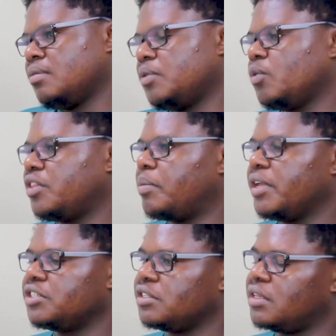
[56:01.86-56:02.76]
But were they
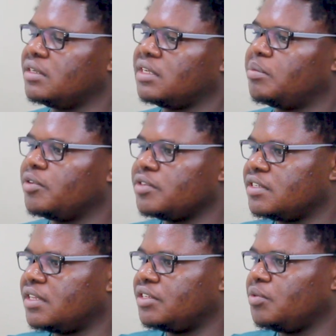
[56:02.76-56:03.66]
patient in that entire process,
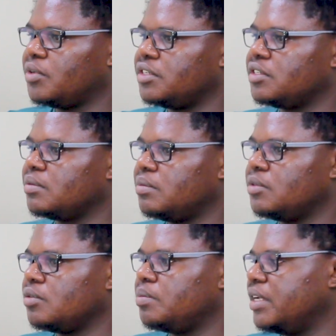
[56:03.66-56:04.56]
that you wanted
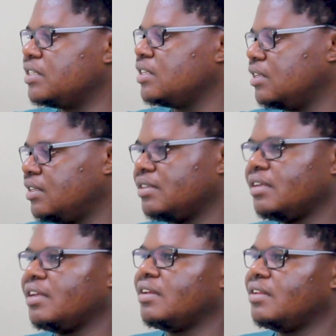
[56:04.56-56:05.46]
to basically
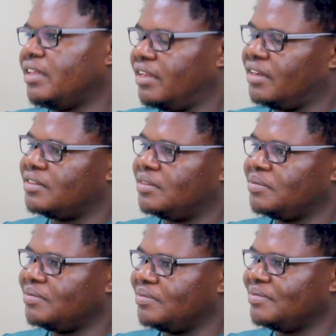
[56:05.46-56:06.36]
kill it
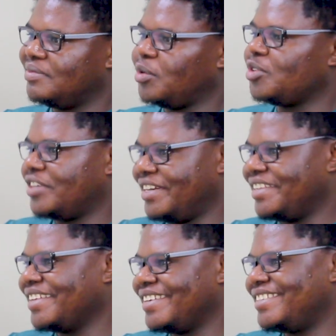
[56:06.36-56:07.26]
or try to
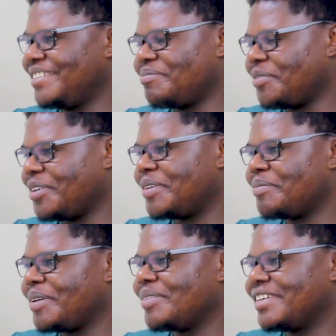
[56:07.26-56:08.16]
kill it before it went
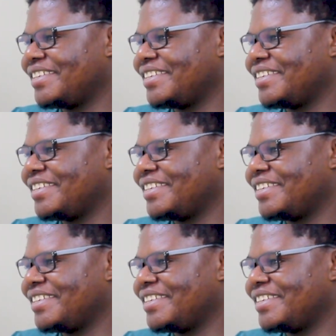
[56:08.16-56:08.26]
public?